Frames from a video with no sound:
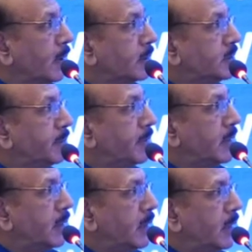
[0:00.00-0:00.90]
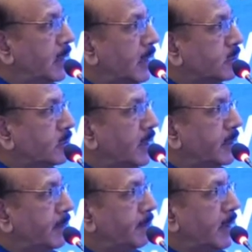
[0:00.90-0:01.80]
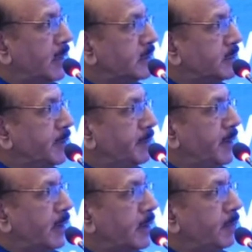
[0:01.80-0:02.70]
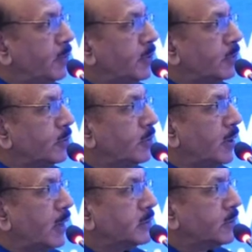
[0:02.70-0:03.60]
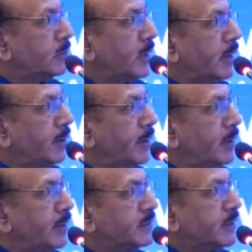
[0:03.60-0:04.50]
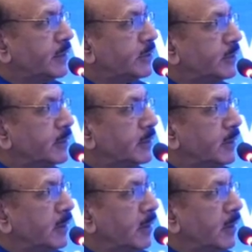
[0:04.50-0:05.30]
Similarly, electrolyte imbalance may be attributed to drugs or dietary indiscretion.